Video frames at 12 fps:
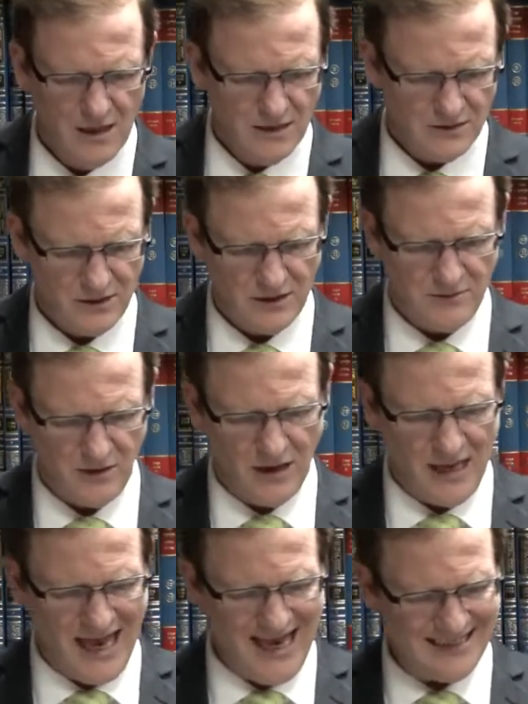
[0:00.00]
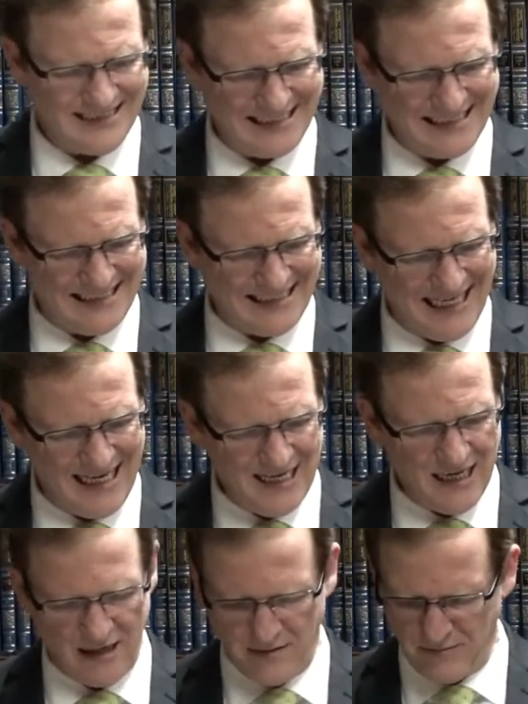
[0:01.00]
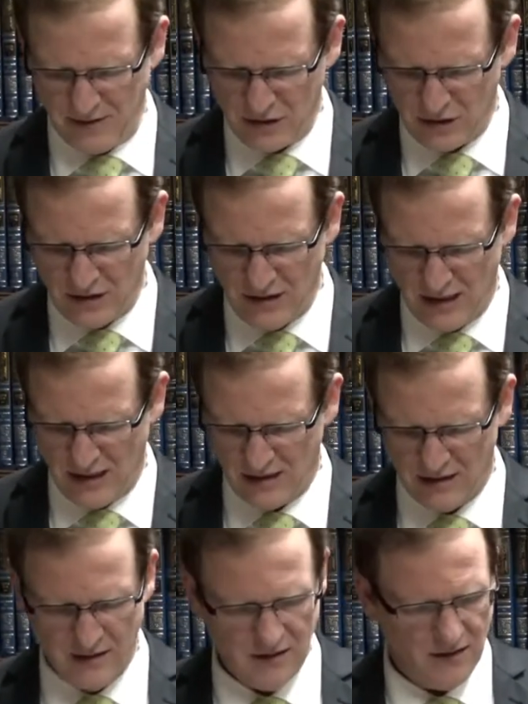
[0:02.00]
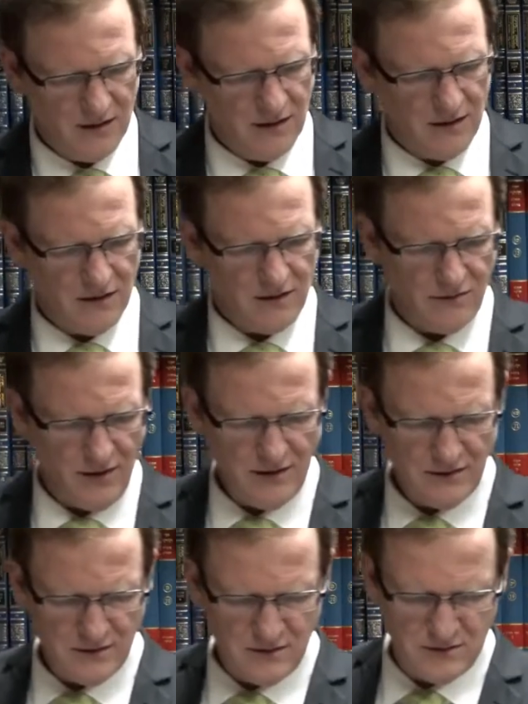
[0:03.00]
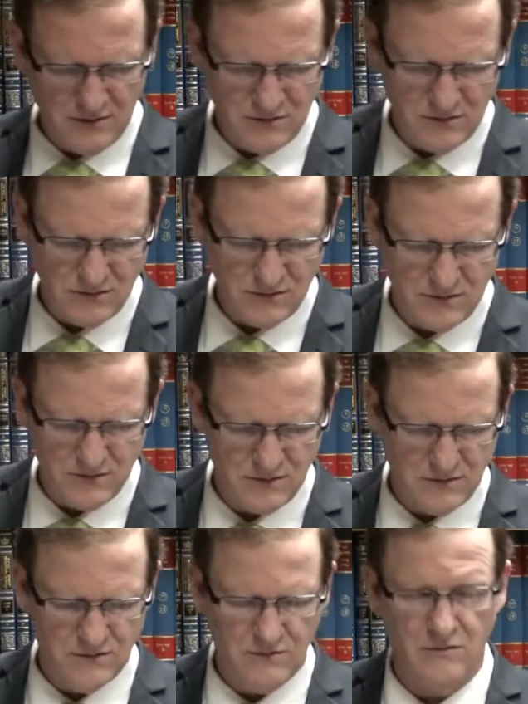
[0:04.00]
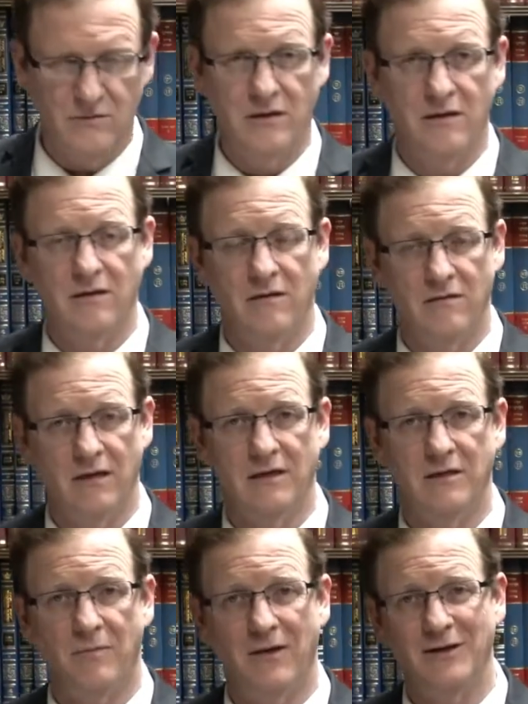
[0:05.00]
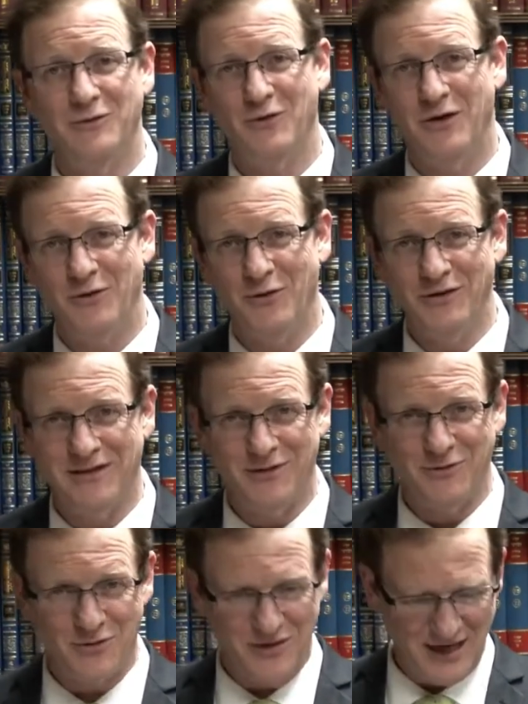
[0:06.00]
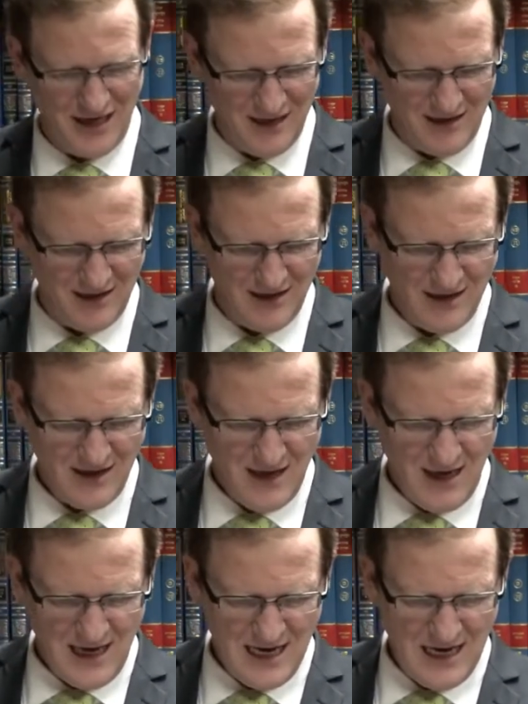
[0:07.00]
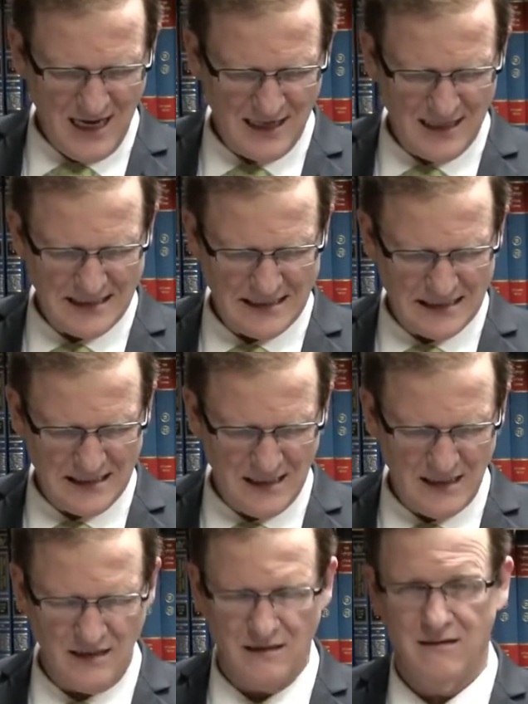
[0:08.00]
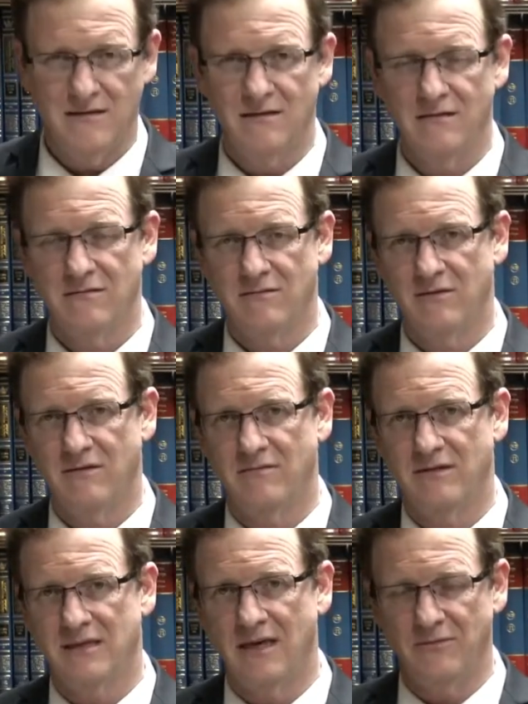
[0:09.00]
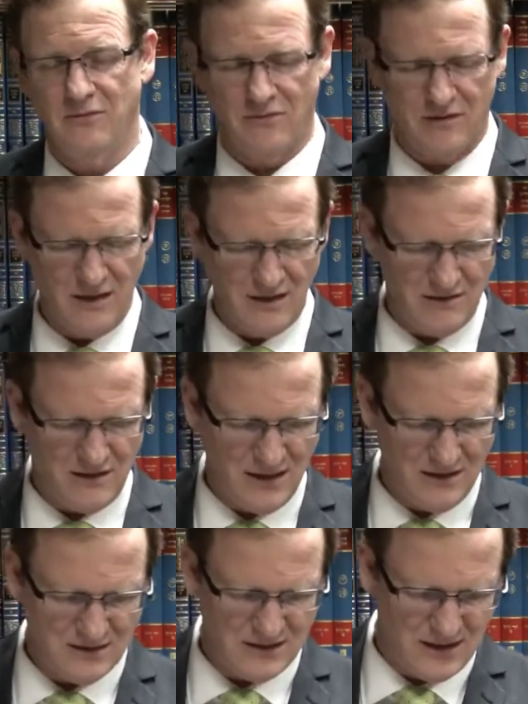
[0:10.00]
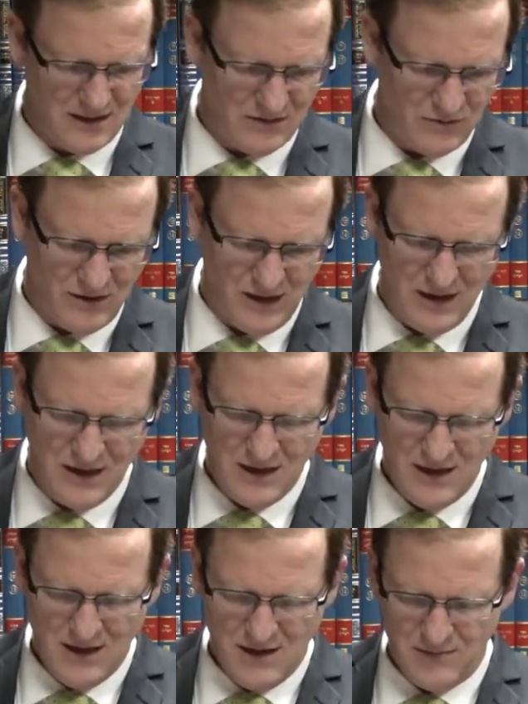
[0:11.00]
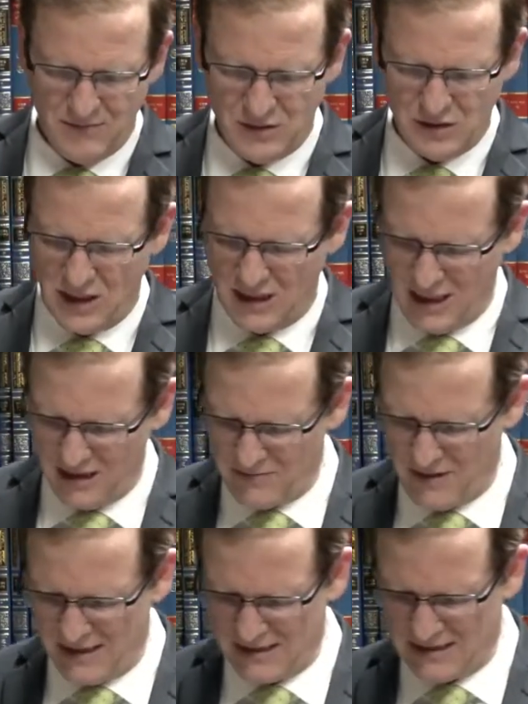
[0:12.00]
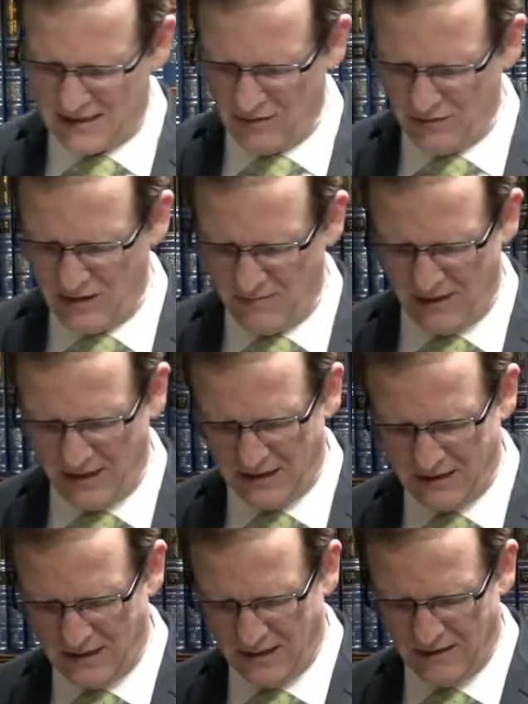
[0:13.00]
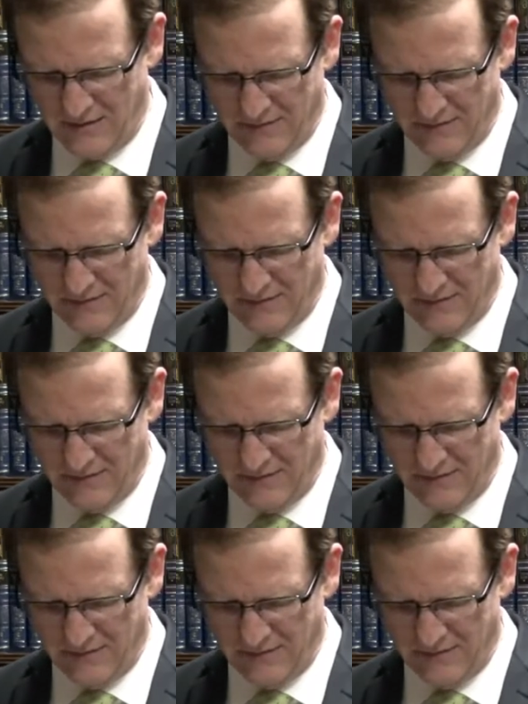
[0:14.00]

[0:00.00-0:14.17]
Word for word: So the Gemara asks, Tainach Mashiach, Granted that, uh, that applied to anointed Kohen, El Anasi, it's come to king, he can say it. Why? Bishgagat ma'aseu demaite.